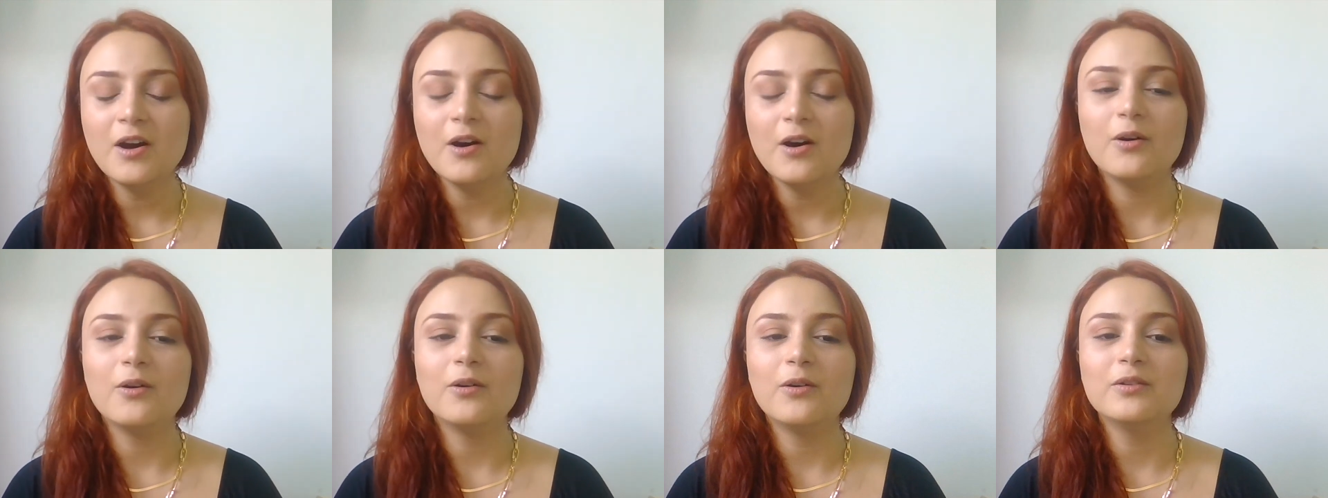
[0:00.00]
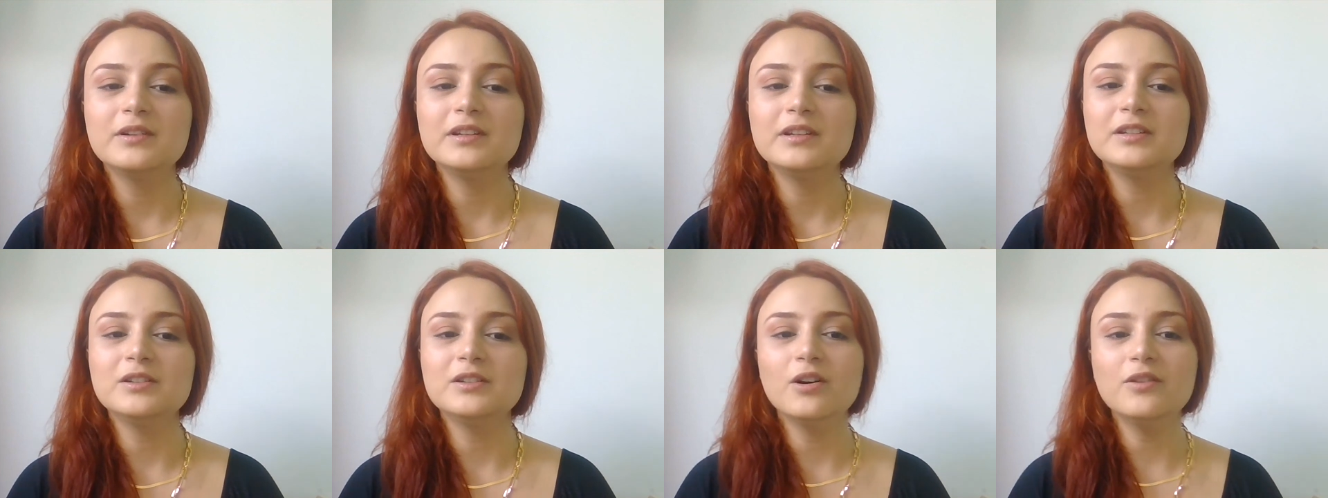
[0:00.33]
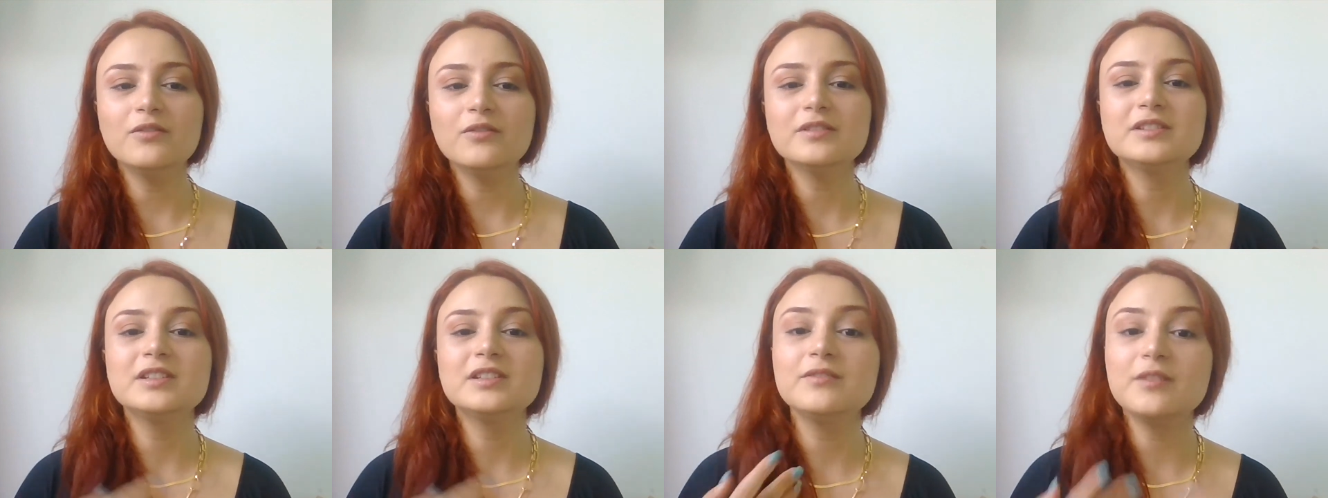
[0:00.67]
on
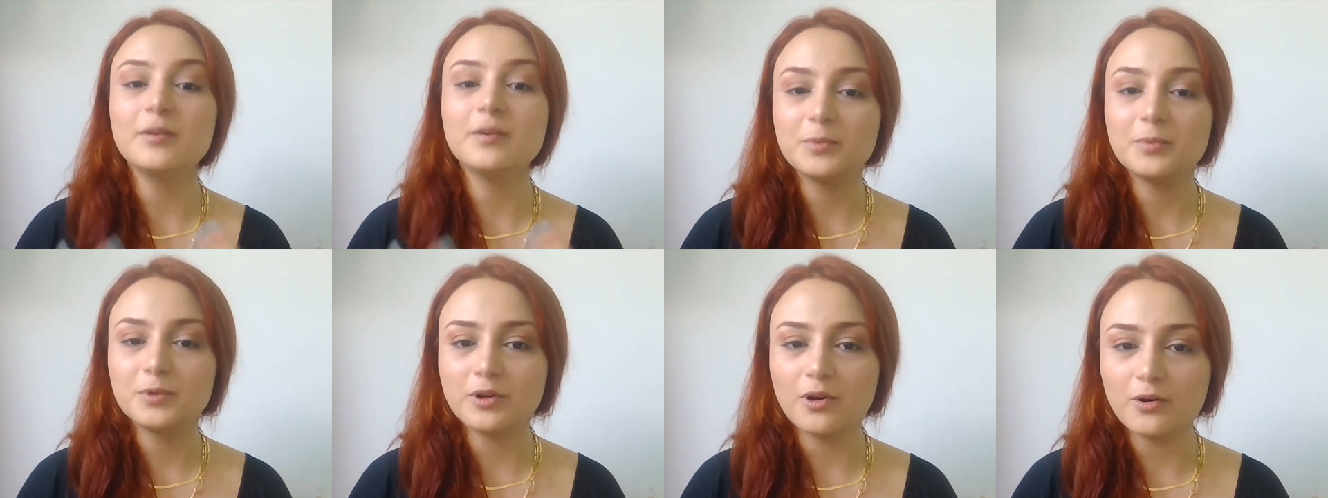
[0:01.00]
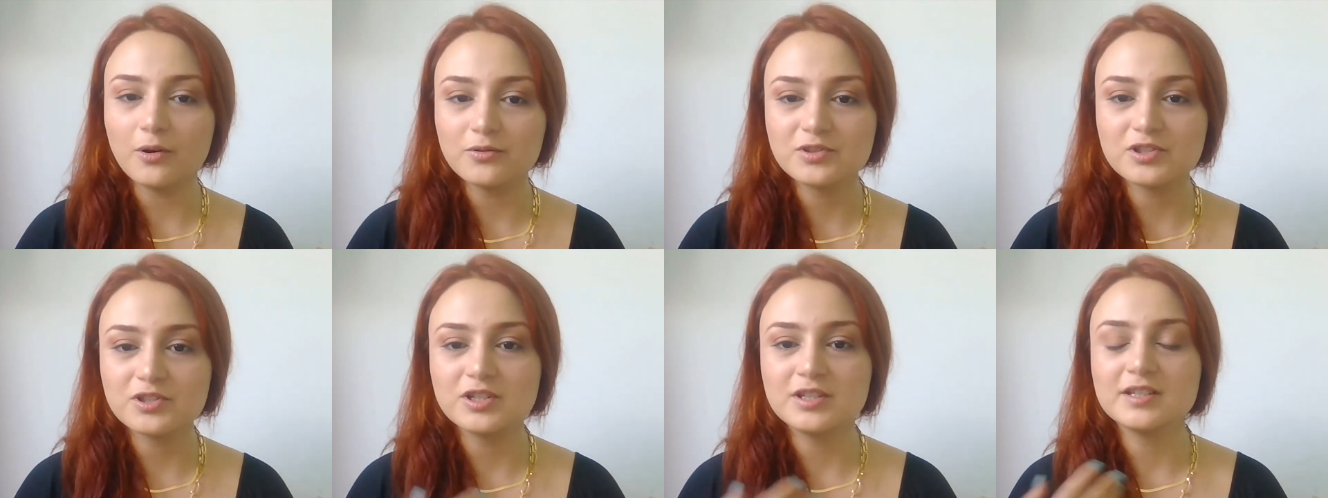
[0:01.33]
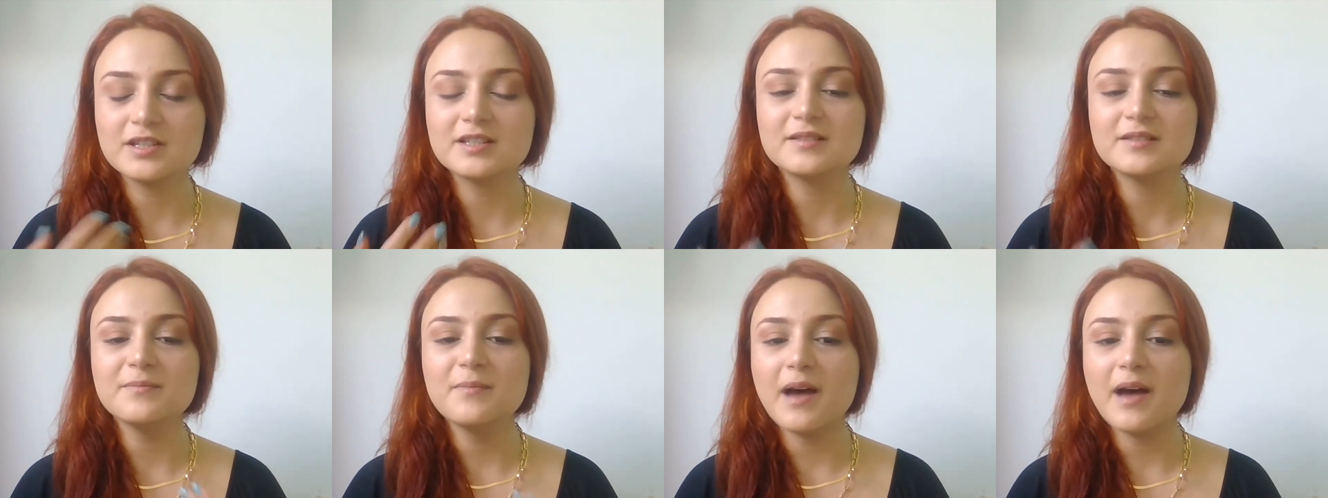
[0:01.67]
innovative
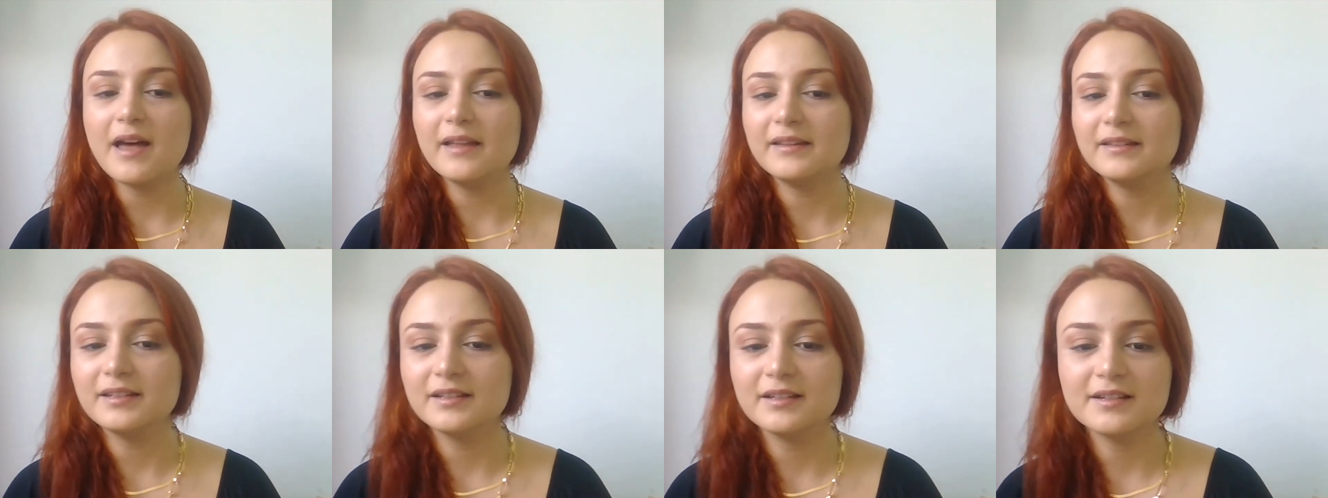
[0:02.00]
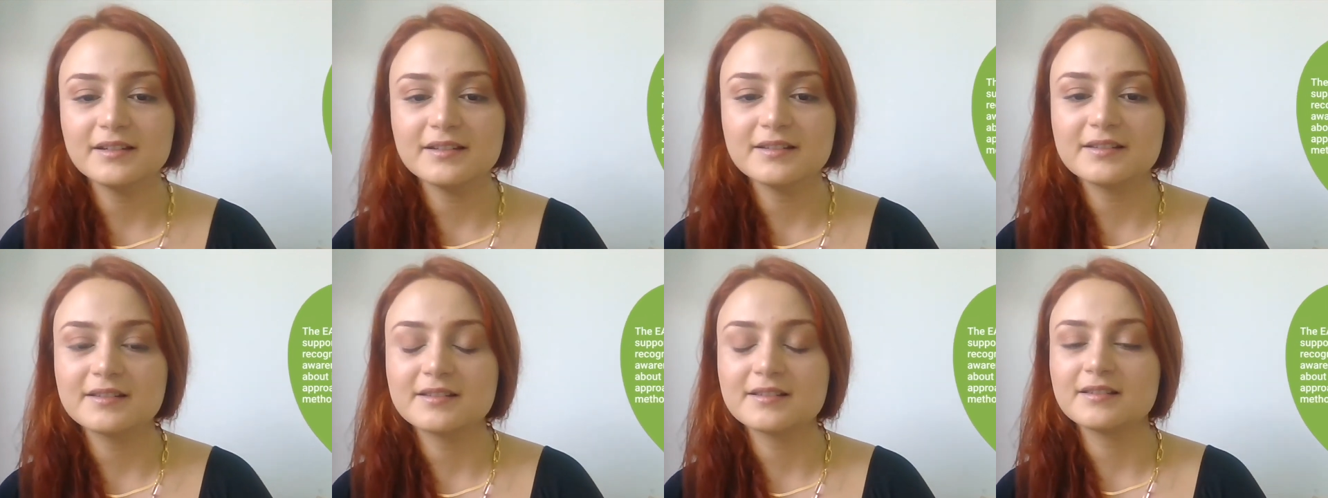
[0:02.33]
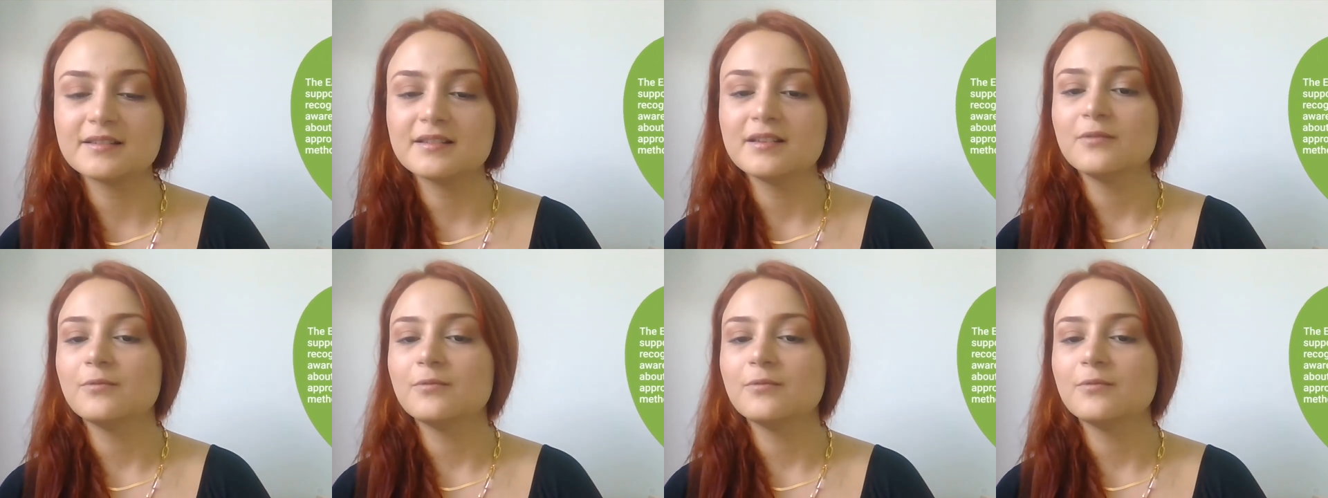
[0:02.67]
approaches, methods,